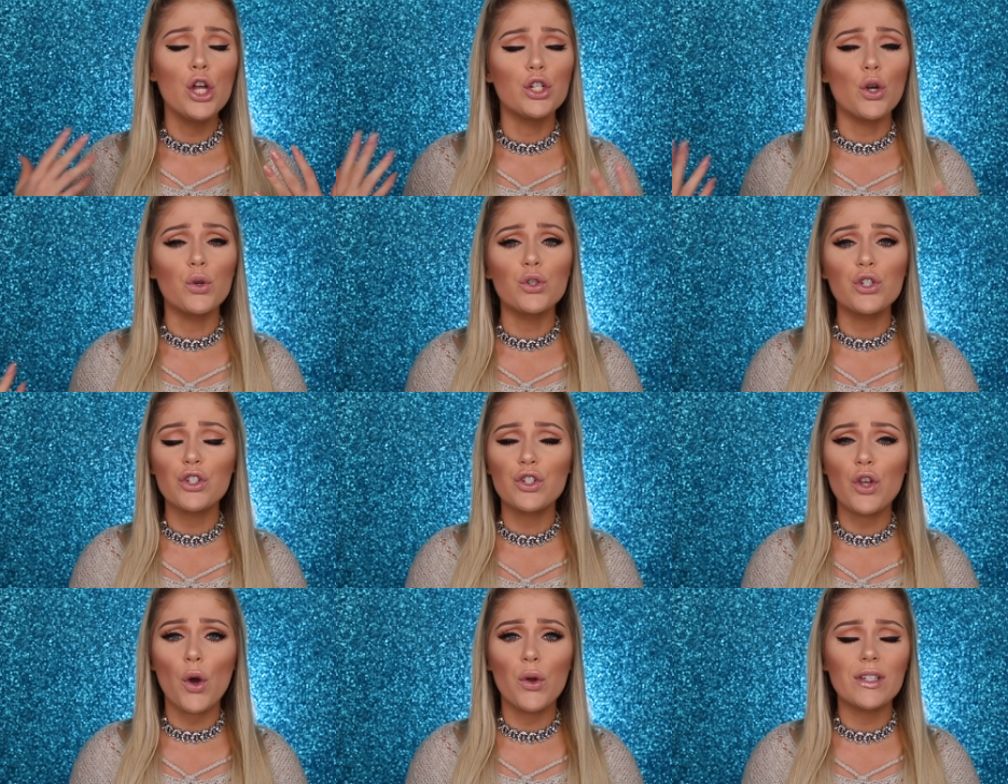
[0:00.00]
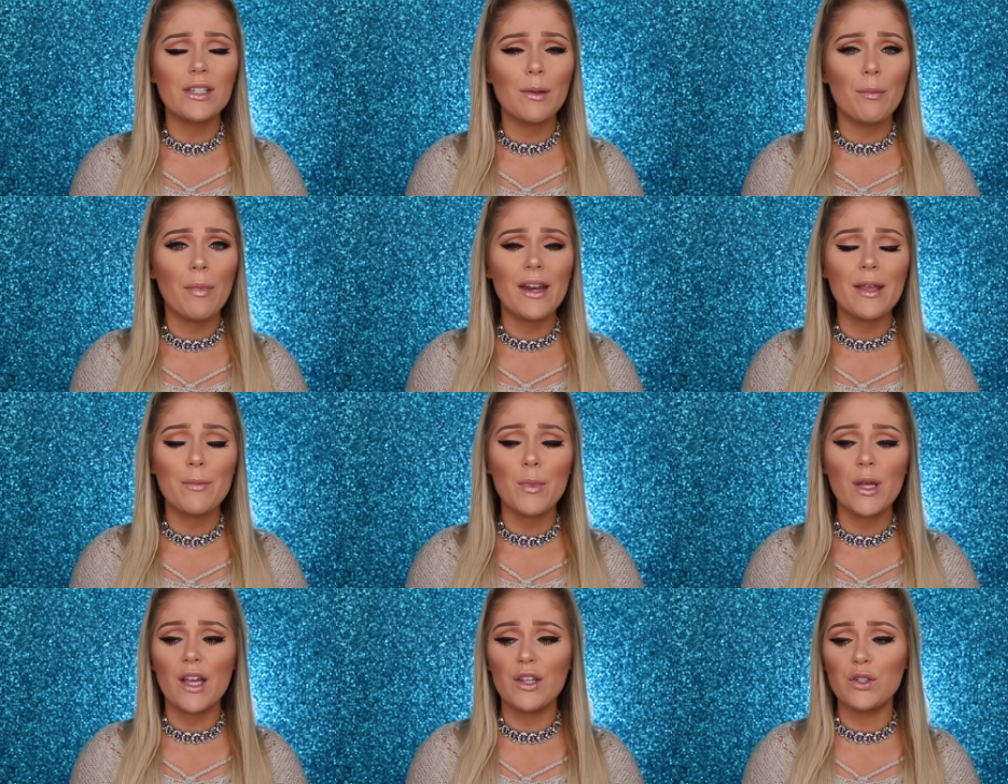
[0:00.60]
Don't just go to
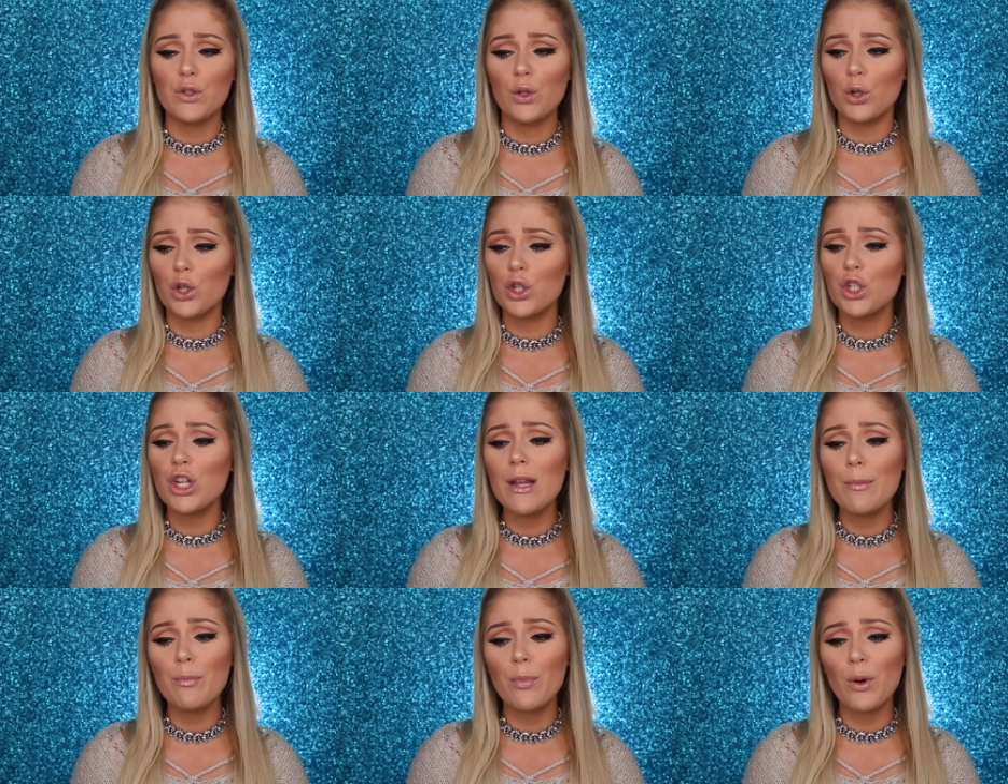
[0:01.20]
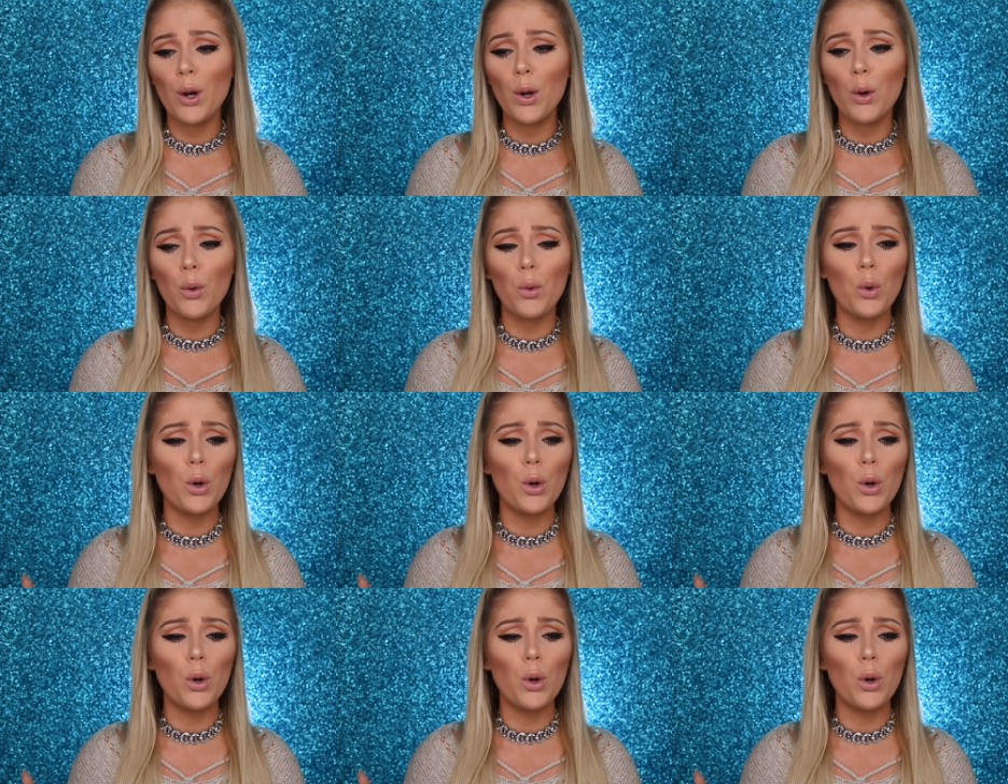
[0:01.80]
somebody because they're cheaper